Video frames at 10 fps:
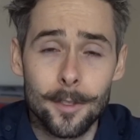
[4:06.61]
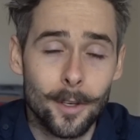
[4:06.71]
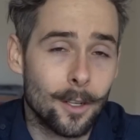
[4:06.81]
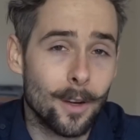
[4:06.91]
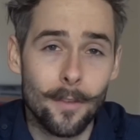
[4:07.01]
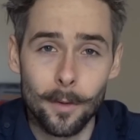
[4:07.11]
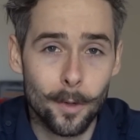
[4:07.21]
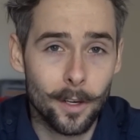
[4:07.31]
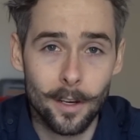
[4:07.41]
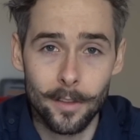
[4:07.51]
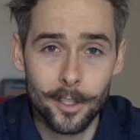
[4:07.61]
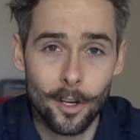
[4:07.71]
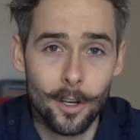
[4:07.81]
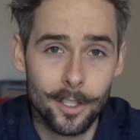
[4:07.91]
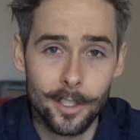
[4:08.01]
so I don't ever put it on the
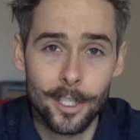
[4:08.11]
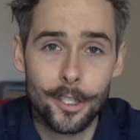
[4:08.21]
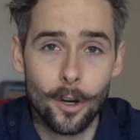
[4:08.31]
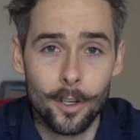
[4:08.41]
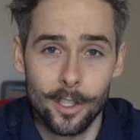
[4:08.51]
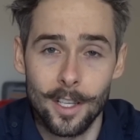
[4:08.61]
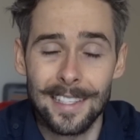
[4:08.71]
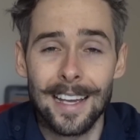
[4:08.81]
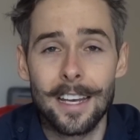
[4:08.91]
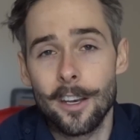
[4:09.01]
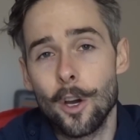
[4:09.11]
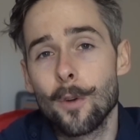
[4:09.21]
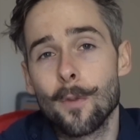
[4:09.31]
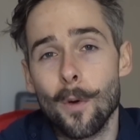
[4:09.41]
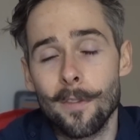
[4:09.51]
charge and discharge unless I know
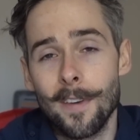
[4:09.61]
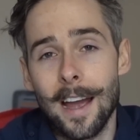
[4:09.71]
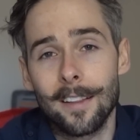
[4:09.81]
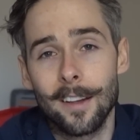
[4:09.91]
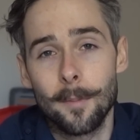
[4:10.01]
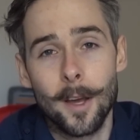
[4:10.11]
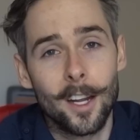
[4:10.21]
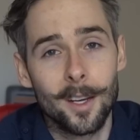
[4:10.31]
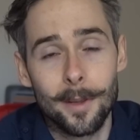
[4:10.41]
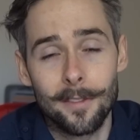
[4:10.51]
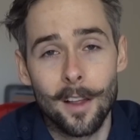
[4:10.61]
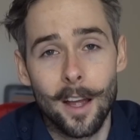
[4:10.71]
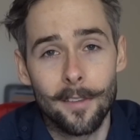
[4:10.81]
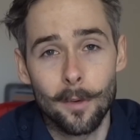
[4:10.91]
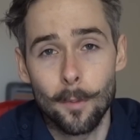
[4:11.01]
for a fact that I'm not going to be
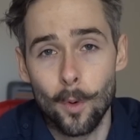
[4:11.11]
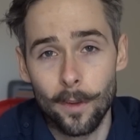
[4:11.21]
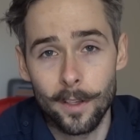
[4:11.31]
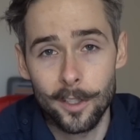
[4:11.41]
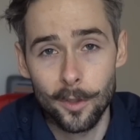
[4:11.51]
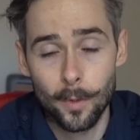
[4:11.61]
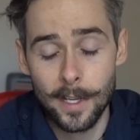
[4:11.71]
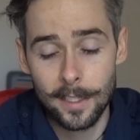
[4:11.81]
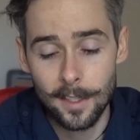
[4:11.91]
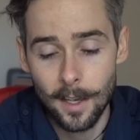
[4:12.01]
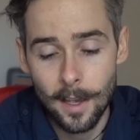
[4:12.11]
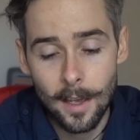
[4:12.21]
flying for more than 2 weeks.